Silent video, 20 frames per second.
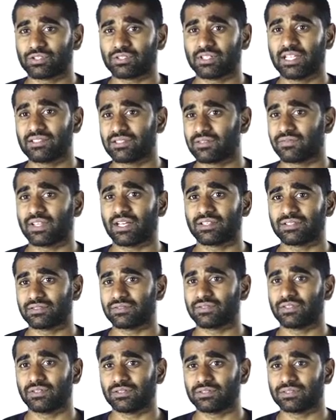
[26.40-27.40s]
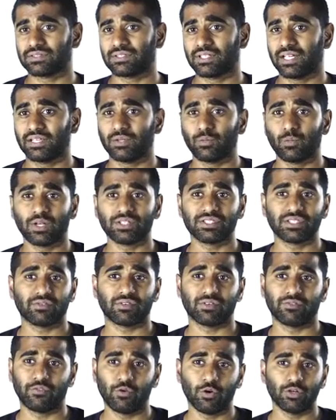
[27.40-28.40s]
cost tens of thousands of dollars and the ones that
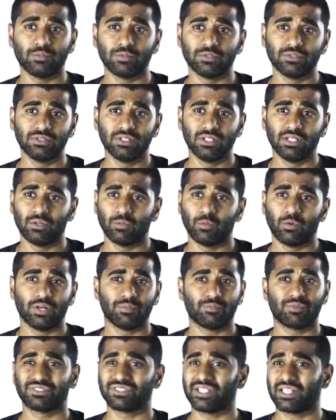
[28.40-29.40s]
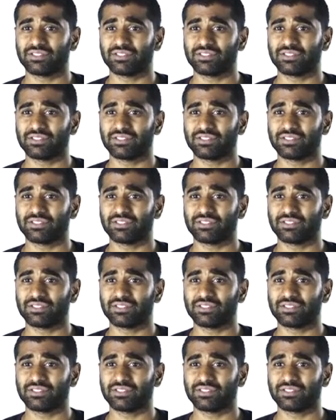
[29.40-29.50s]
were affordable weren't